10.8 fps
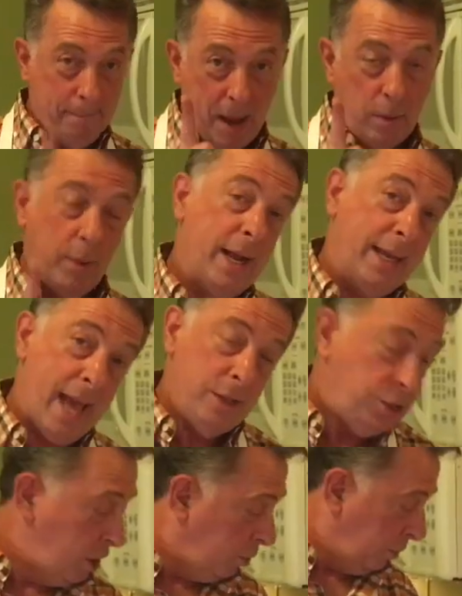But what I can
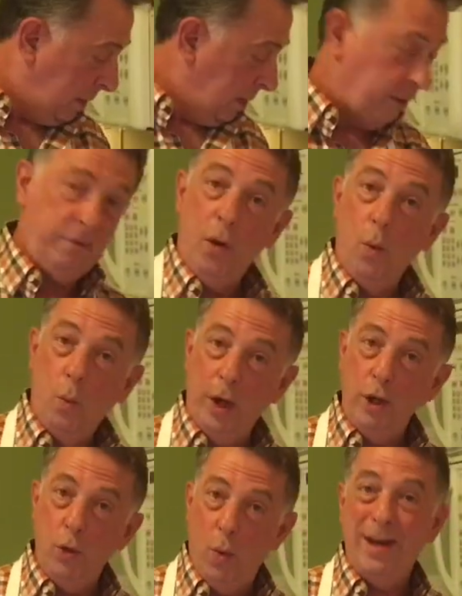show you is
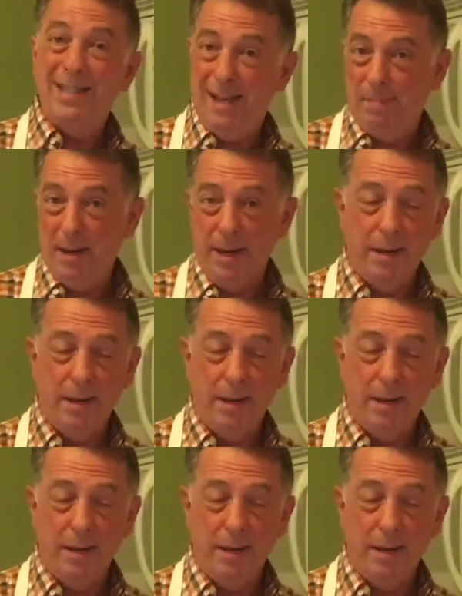what you wanna dip it